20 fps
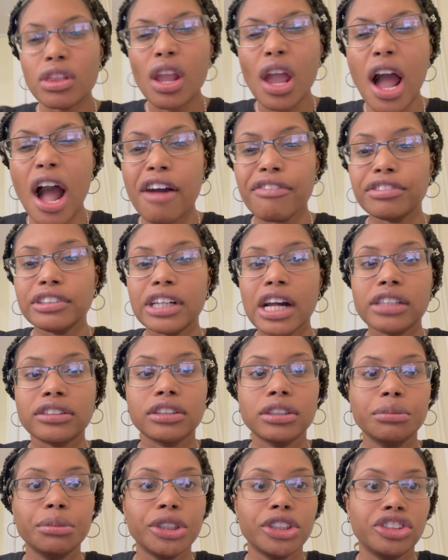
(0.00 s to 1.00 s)
I forgot
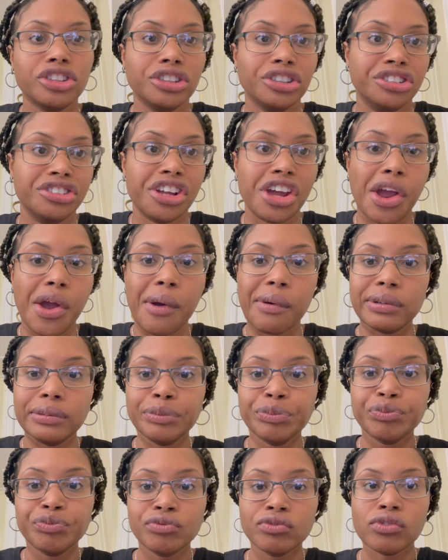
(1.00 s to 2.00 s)
to mention the date.
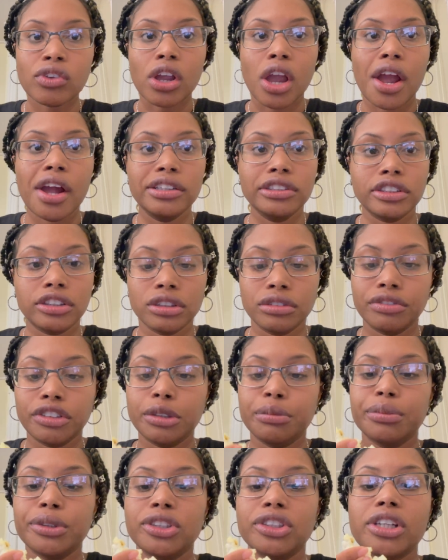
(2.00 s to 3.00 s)
It's
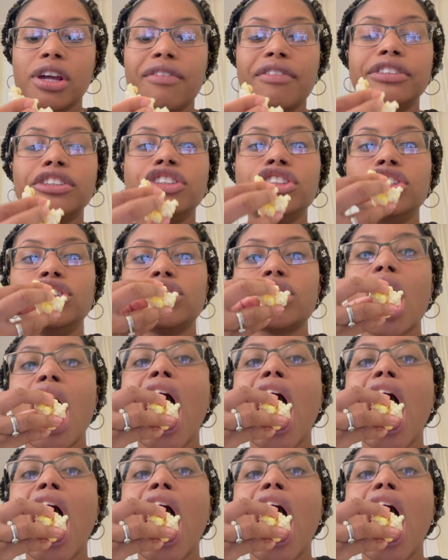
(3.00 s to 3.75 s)
November 17th.